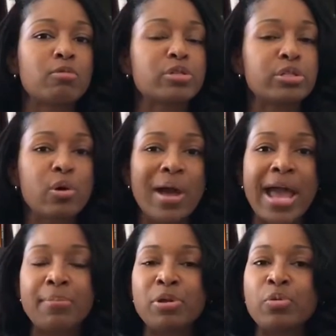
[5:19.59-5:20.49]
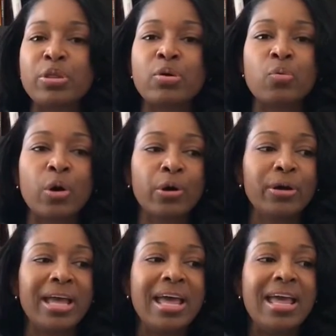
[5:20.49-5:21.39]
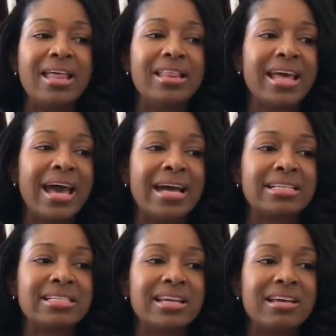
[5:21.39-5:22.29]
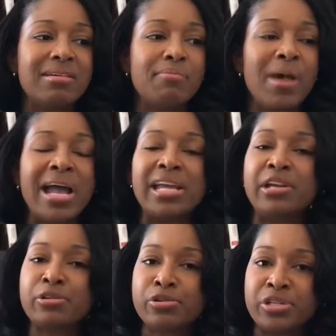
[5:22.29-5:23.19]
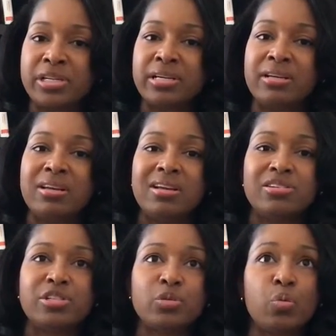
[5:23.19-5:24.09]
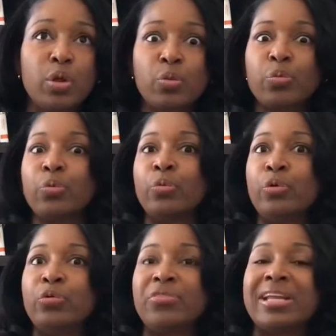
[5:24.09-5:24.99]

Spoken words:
I was so happy with the work that my energy just went through the roof.